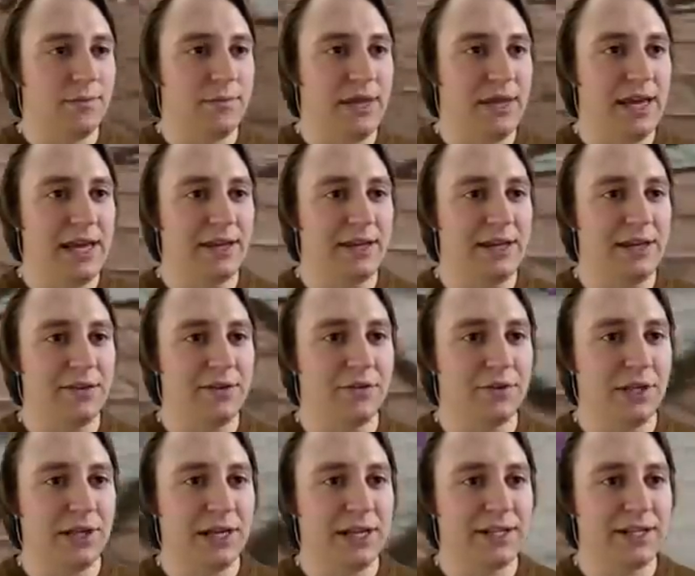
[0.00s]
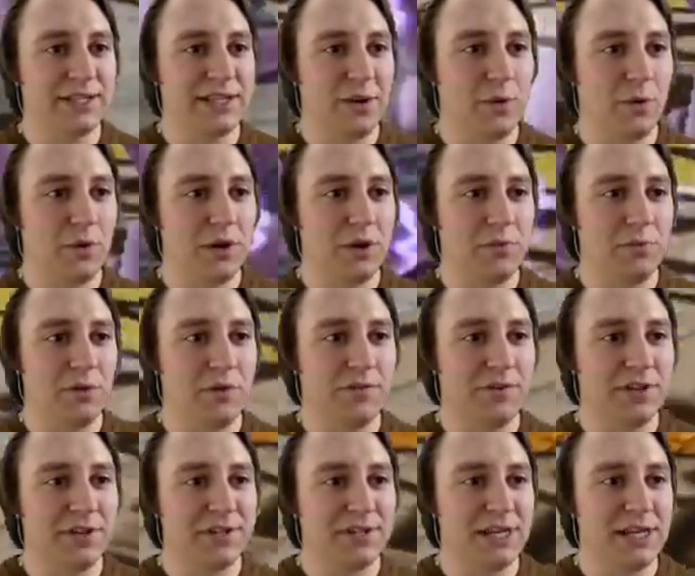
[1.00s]
Man, he really likes that one
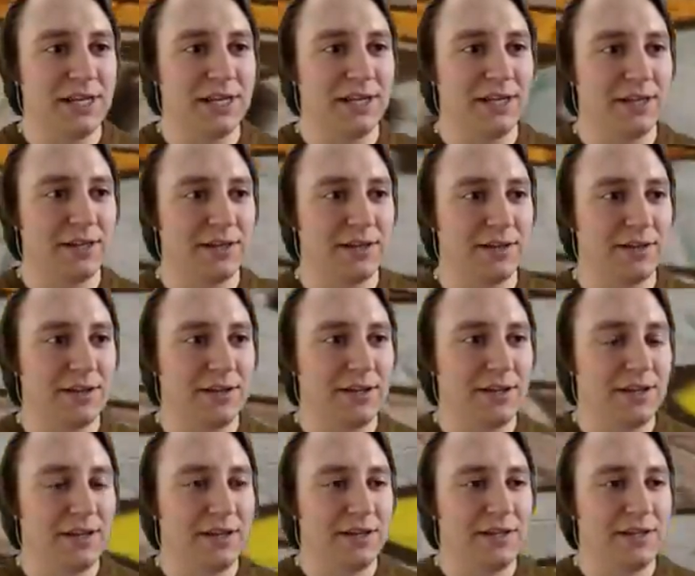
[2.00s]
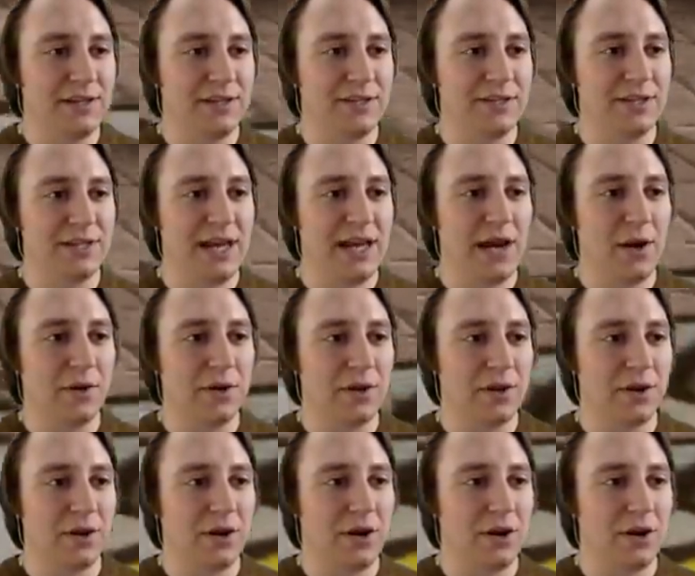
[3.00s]
move, doesn't he? This is not one of the